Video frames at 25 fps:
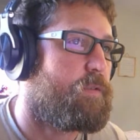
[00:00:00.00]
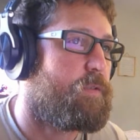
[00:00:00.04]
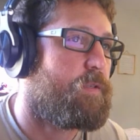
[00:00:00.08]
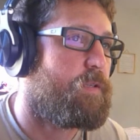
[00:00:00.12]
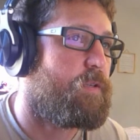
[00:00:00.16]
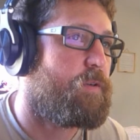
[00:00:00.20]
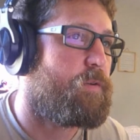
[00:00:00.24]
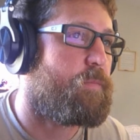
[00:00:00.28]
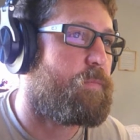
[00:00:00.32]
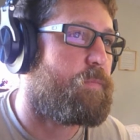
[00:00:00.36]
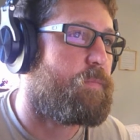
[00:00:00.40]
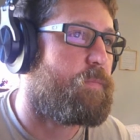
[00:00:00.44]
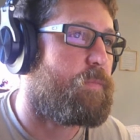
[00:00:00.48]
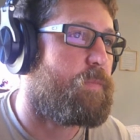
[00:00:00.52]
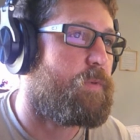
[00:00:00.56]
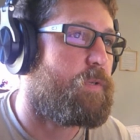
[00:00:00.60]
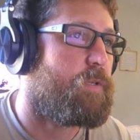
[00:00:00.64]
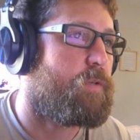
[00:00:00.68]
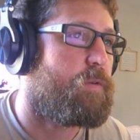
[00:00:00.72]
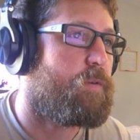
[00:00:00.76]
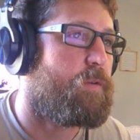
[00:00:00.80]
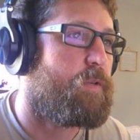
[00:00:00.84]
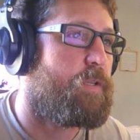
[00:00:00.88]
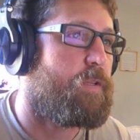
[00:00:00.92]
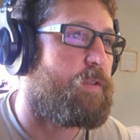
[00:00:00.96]
Oh, I
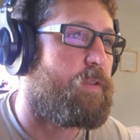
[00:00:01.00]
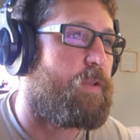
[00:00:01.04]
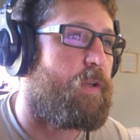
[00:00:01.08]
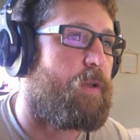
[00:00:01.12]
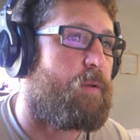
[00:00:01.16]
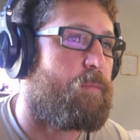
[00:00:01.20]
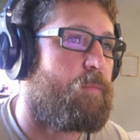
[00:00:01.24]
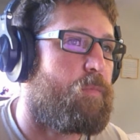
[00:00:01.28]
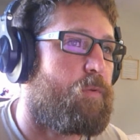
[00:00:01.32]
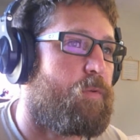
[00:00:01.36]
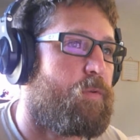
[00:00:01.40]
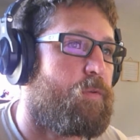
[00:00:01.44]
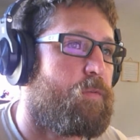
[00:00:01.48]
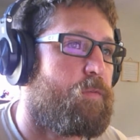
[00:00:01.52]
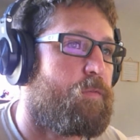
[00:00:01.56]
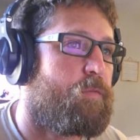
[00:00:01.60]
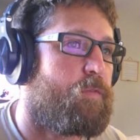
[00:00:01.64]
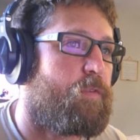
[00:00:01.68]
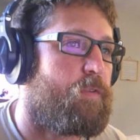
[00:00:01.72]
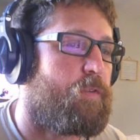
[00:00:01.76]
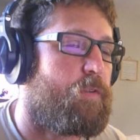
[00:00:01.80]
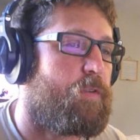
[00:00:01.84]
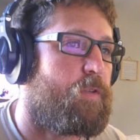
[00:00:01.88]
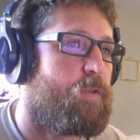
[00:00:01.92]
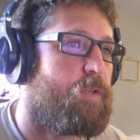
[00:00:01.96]
don't need that
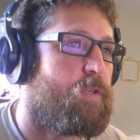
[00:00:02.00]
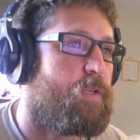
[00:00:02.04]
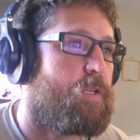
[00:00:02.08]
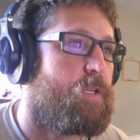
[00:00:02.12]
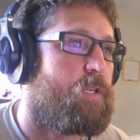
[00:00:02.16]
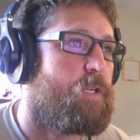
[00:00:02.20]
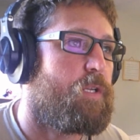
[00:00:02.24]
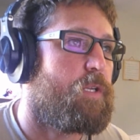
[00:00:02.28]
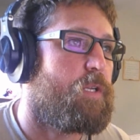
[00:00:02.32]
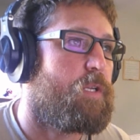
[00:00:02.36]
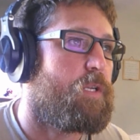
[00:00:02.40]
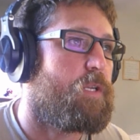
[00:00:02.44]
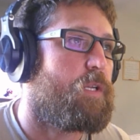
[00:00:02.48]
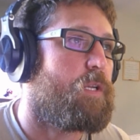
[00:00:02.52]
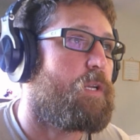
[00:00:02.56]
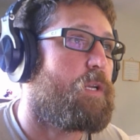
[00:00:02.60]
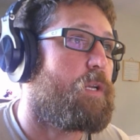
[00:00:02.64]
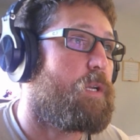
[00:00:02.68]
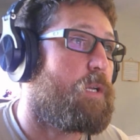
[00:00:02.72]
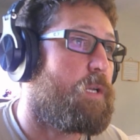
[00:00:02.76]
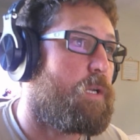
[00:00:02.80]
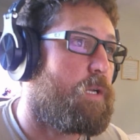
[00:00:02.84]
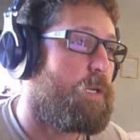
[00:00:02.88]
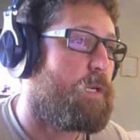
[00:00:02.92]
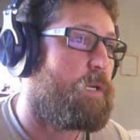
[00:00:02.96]
moved.
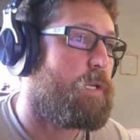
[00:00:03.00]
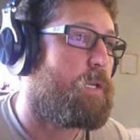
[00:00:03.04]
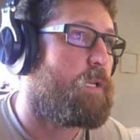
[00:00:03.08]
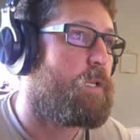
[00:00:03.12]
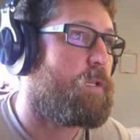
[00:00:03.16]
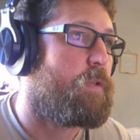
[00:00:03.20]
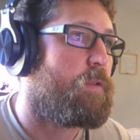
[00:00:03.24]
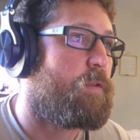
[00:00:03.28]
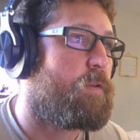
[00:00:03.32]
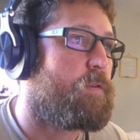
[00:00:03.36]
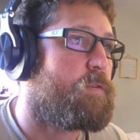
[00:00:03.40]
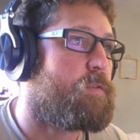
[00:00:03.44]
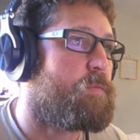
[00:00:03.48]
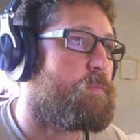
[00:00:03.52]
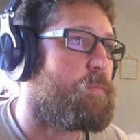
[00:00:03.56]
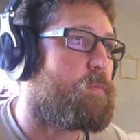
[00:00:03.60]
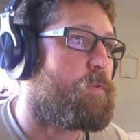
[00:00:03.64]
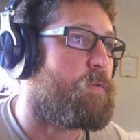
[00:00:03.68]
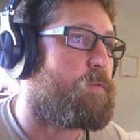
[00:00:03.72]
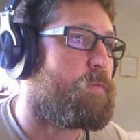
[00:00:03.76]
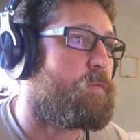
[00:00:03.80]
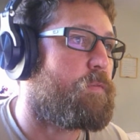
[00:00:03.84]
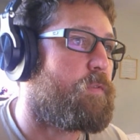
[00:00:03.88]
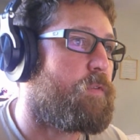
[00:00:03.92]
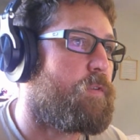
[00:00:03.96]
I need this
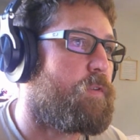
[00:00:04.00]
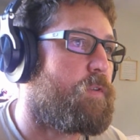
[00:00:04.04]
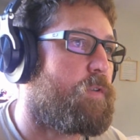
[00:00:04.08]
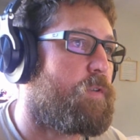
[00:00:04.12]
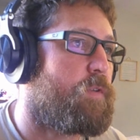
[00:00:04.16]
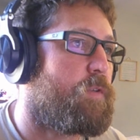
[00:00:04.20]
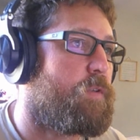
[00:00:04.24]
moved.